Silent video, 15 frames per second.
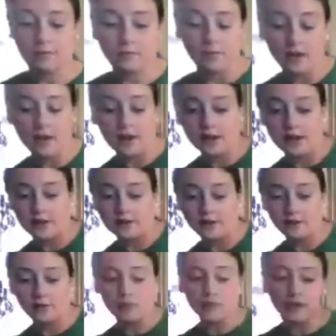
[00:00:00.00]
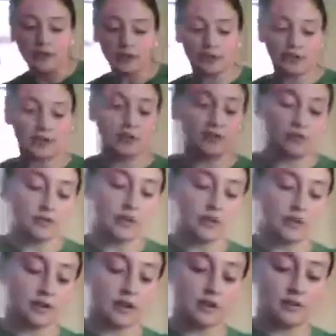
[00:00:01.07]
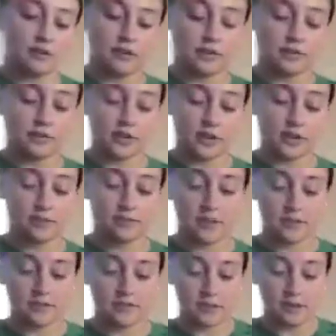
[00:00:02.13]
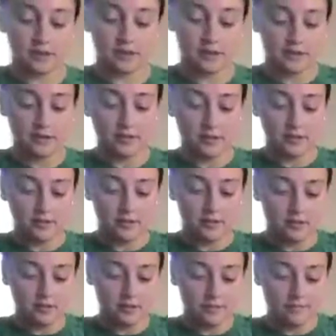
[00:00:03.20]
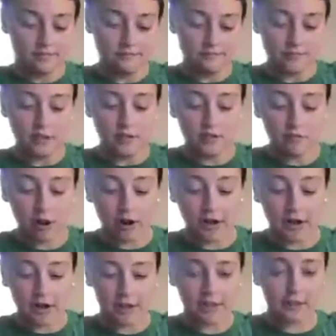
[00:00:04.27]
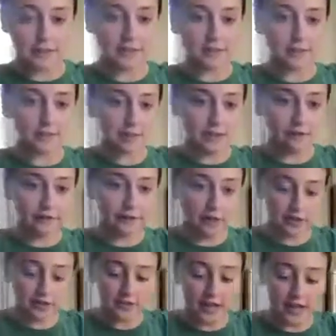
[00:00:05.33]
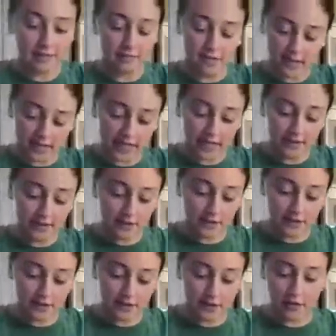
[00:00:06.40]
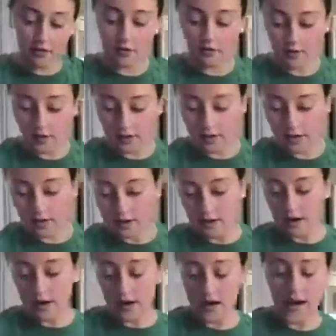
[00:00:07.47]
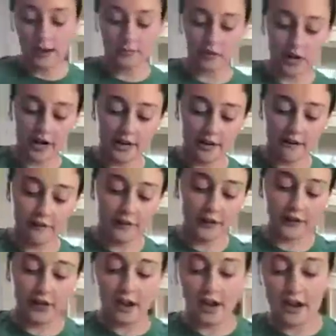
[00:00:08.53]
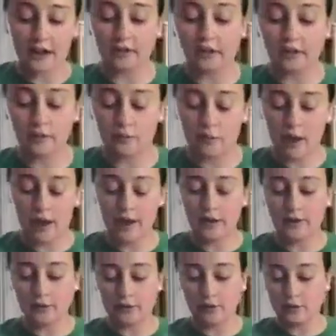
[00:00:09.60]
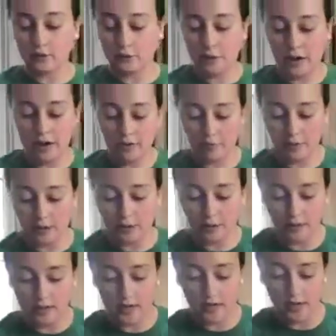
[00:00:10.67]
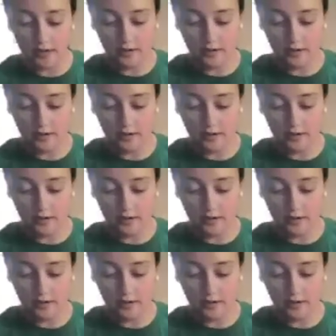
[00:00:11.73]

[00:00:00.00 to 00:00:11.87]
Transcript: All right, so we actually do need our electronic mixer. Sorry guys, this is my first time making this, so I'm trying to figure it out as well. So just bear with me.